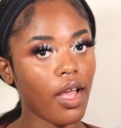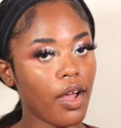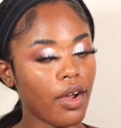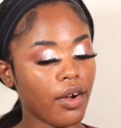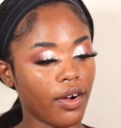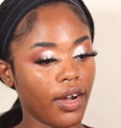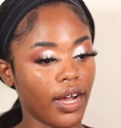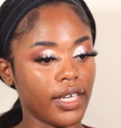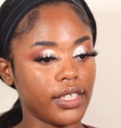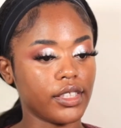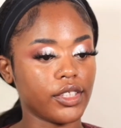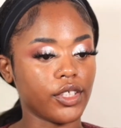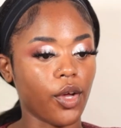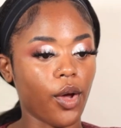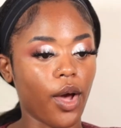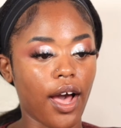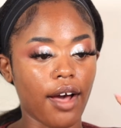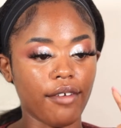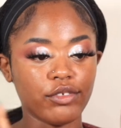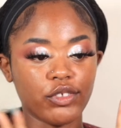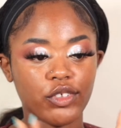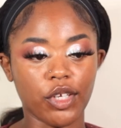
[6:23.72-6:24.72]
Right, so
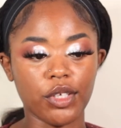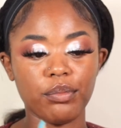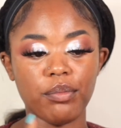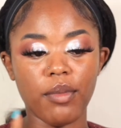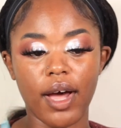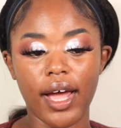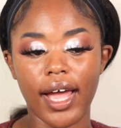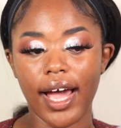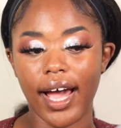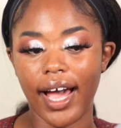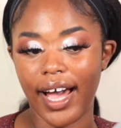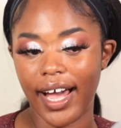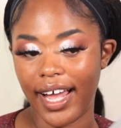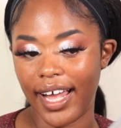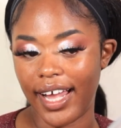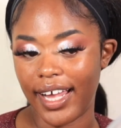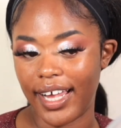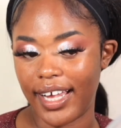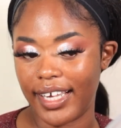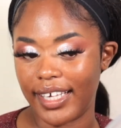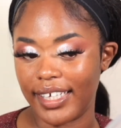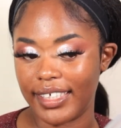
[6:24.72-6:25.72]
I've done my
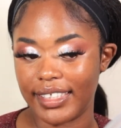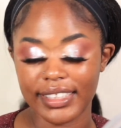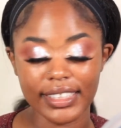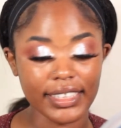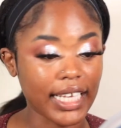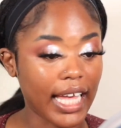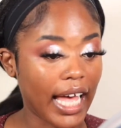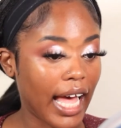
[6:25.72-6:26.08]
eyes